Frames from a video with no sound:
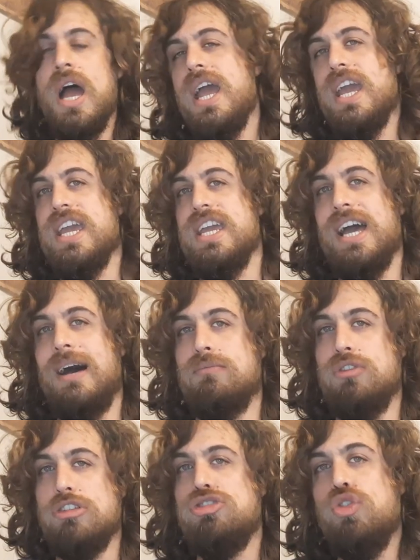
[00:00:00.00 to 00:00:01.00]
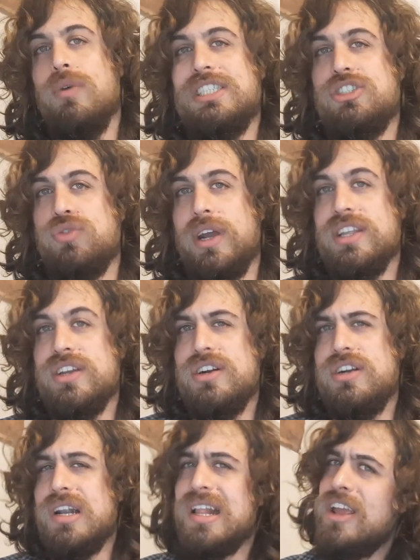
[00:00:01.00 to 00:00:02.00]
Hey, I'm not so ace
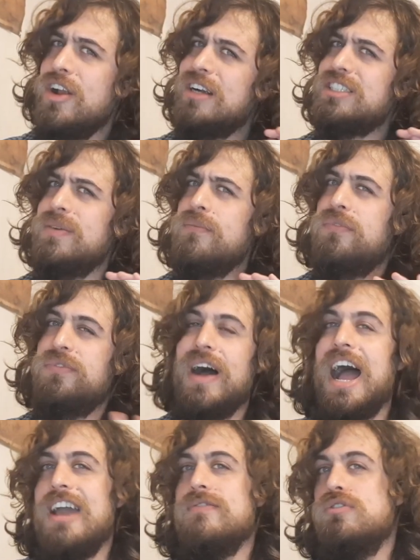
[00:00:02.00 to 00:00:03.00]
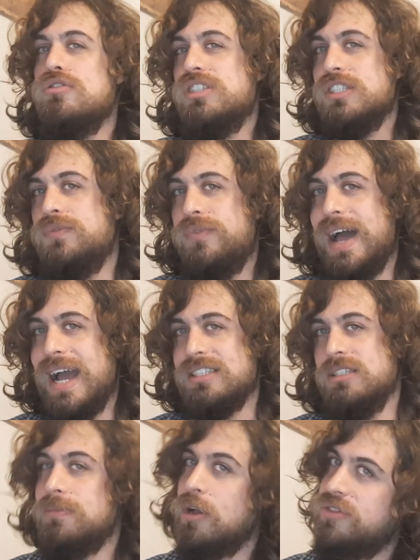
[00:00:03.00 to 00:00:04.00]
trainer. Here are some 5 useless facts
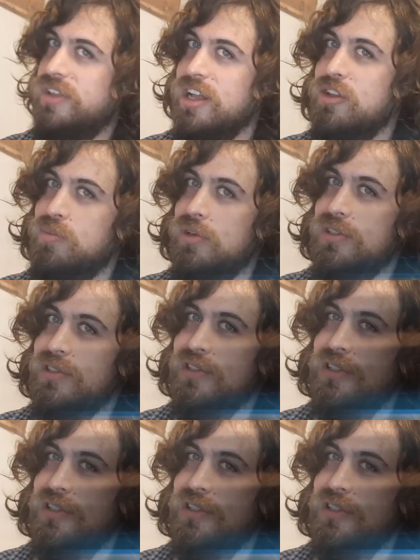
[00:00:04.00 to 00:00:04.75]
about Delibird.